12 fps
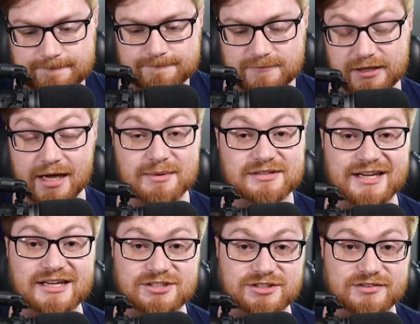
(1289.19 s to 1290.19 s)

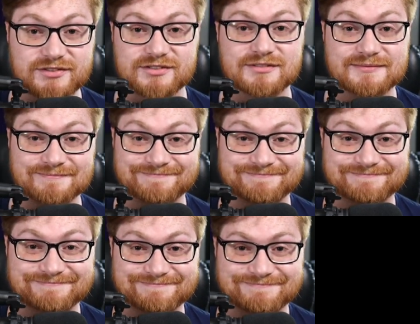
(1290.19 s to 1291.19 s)
Lamentations.
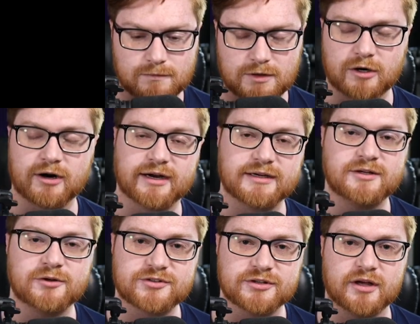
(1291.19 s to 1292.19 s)
All right,
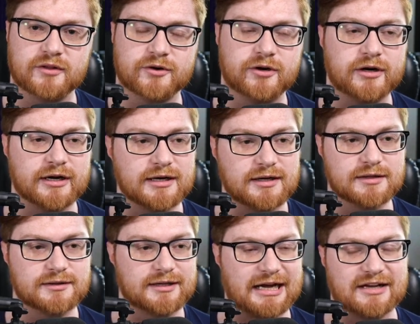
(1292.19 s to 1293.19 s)
here's another
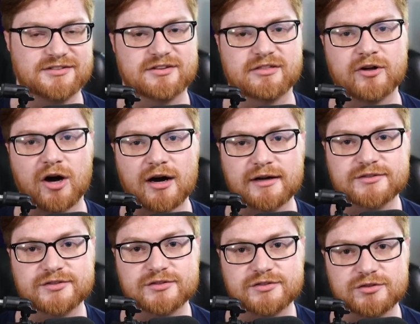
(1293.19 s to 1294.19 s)
last
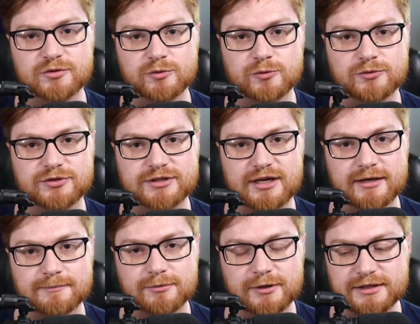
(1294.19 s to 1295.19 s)
thought to kind
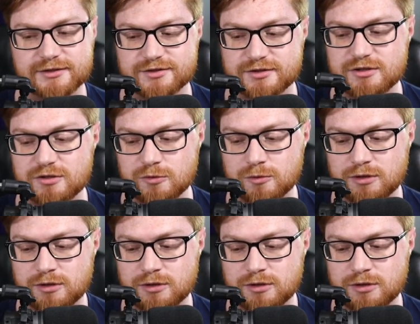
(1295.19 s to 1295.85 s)
of bring to you.